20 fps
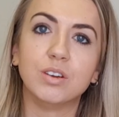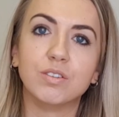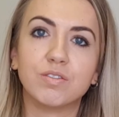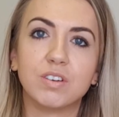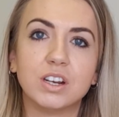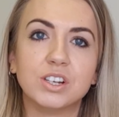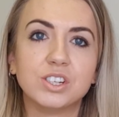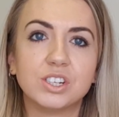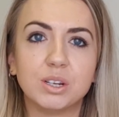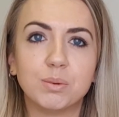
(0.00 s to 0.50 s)

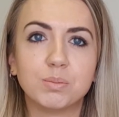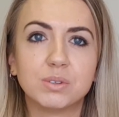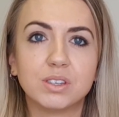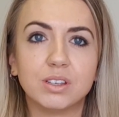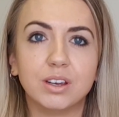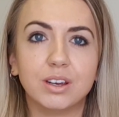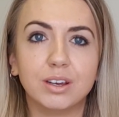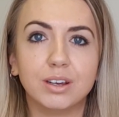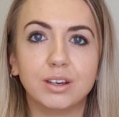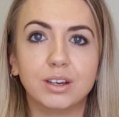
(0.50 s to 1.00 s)
friendships
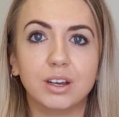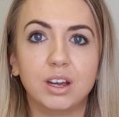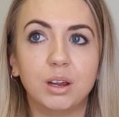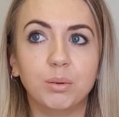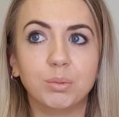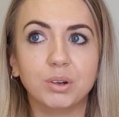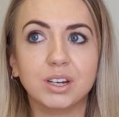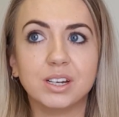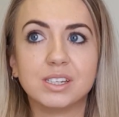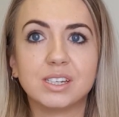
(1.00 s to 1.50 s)
that
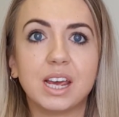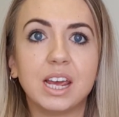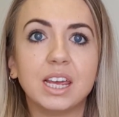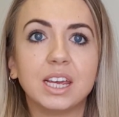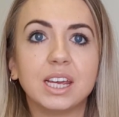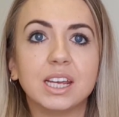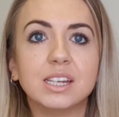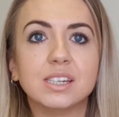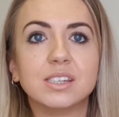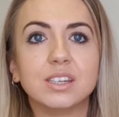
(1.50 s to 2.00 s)
I'm going to
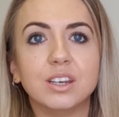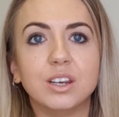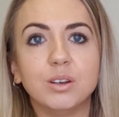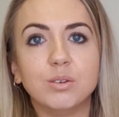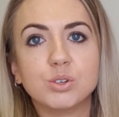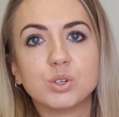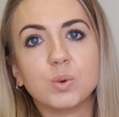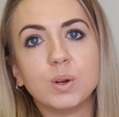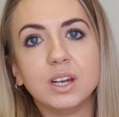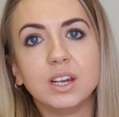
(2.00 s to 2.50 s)
take into
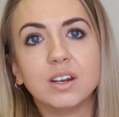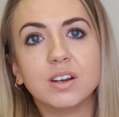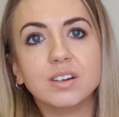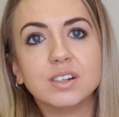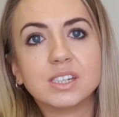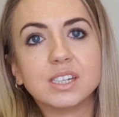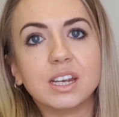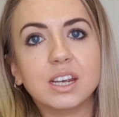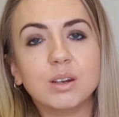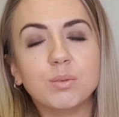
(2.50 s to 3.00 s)

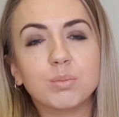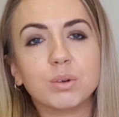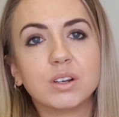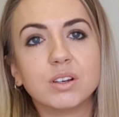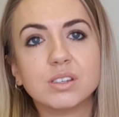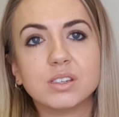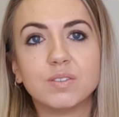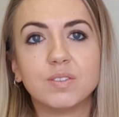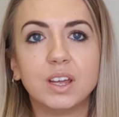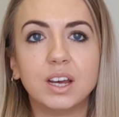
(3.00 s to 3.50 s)
2019
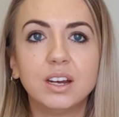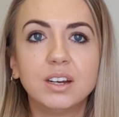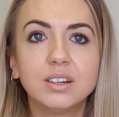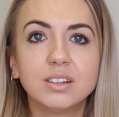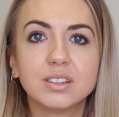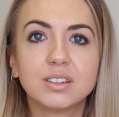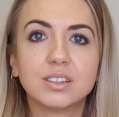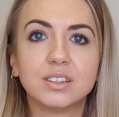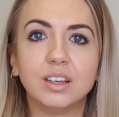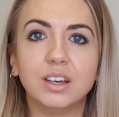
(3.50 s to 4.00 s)
because of
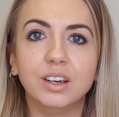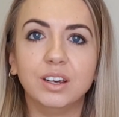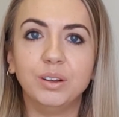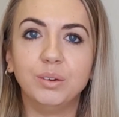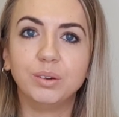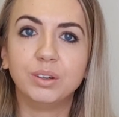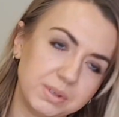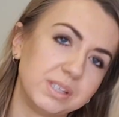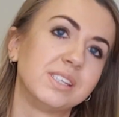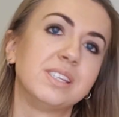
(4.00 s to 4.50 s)
that. So
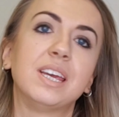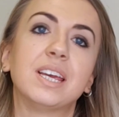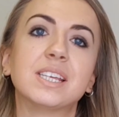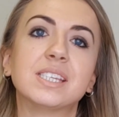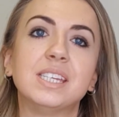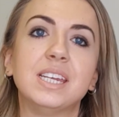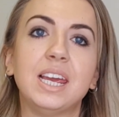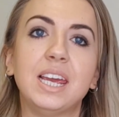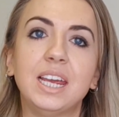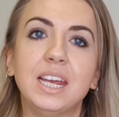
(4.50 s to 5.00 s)
the
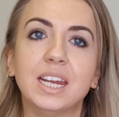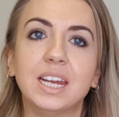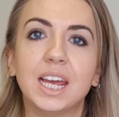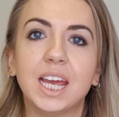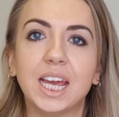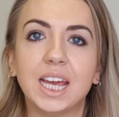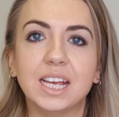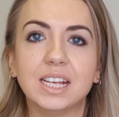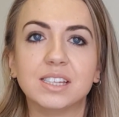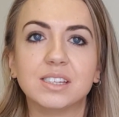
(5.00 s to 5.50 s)
16
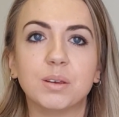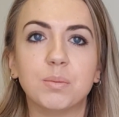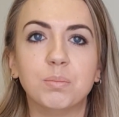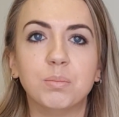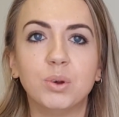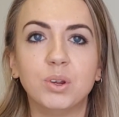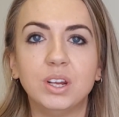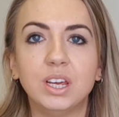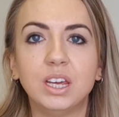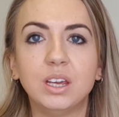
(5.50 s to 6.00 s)
is
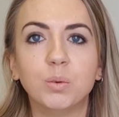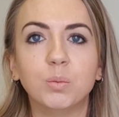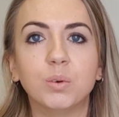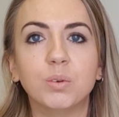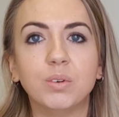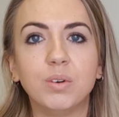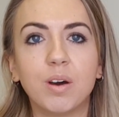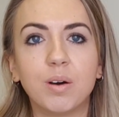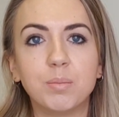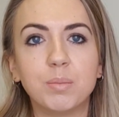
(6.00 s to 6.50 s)
money will
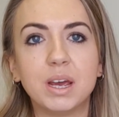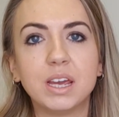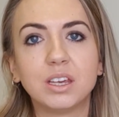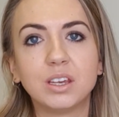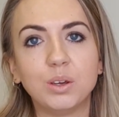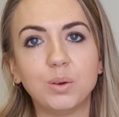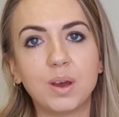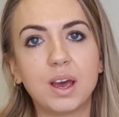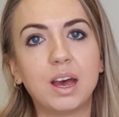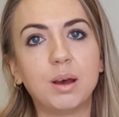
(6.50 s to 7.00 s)
not make
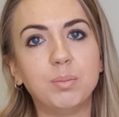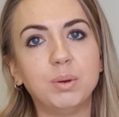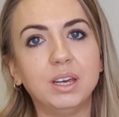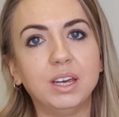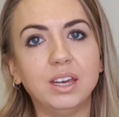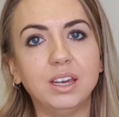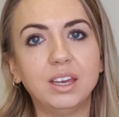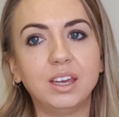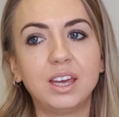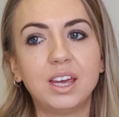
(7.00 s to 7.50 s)
you
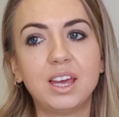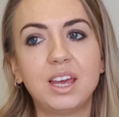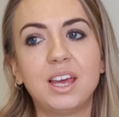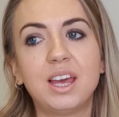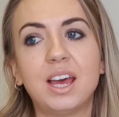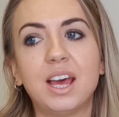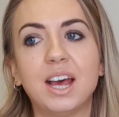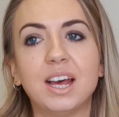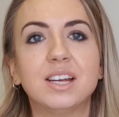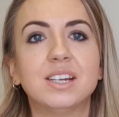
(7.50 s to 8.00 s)
happy,
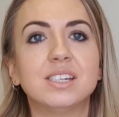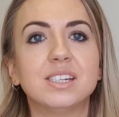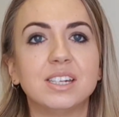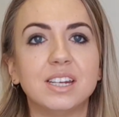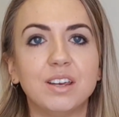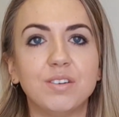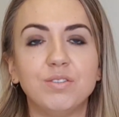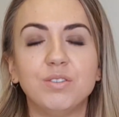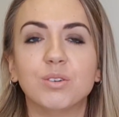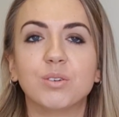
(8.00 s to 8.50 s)
and
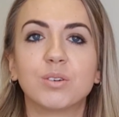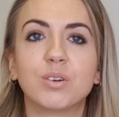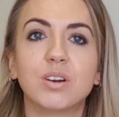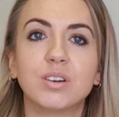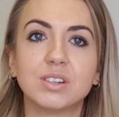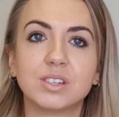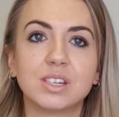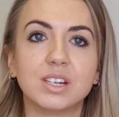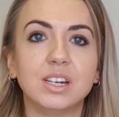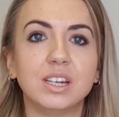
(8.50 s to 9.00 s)
if you're
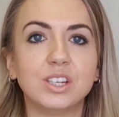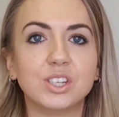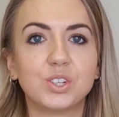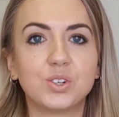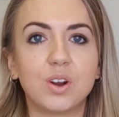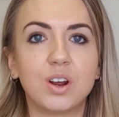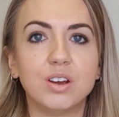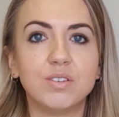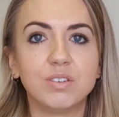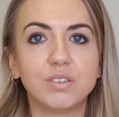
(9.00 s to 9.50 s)
constantly
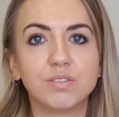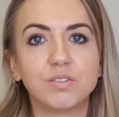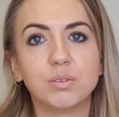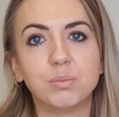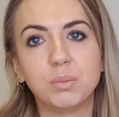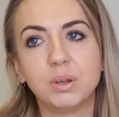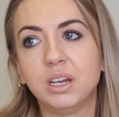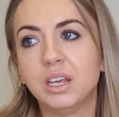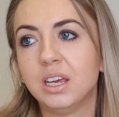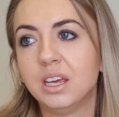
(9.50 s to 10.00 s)
striving for
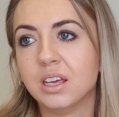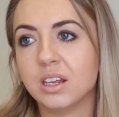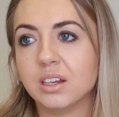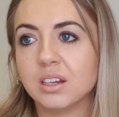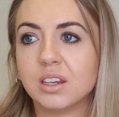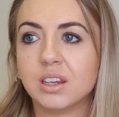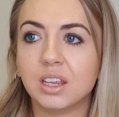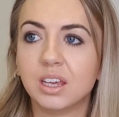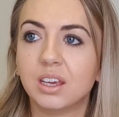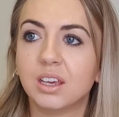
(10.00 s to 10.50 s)
money and
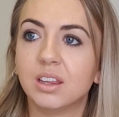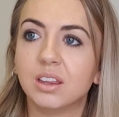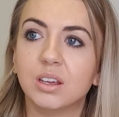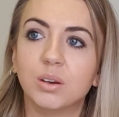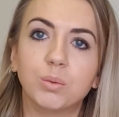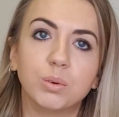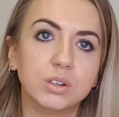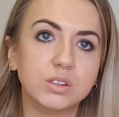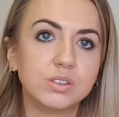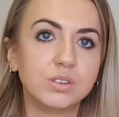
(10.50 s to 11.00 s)
thinking that
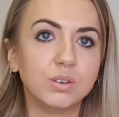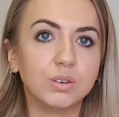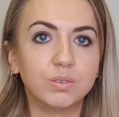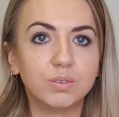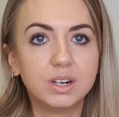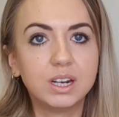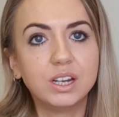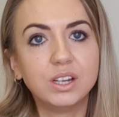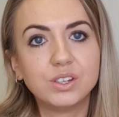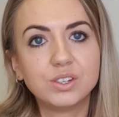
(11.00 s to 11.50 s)
once you're
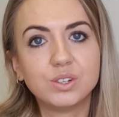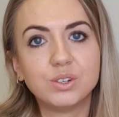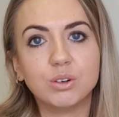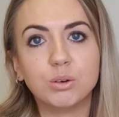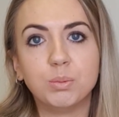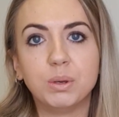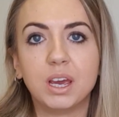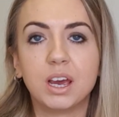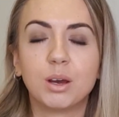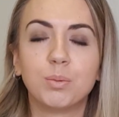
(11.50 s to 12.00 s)
rich you'll
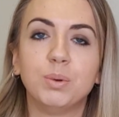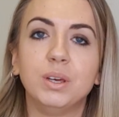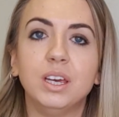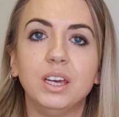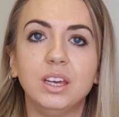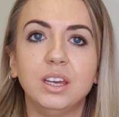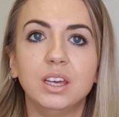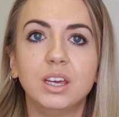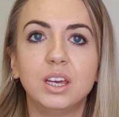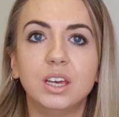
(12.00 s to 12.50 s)
be
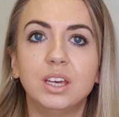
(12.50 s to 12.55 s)
happy,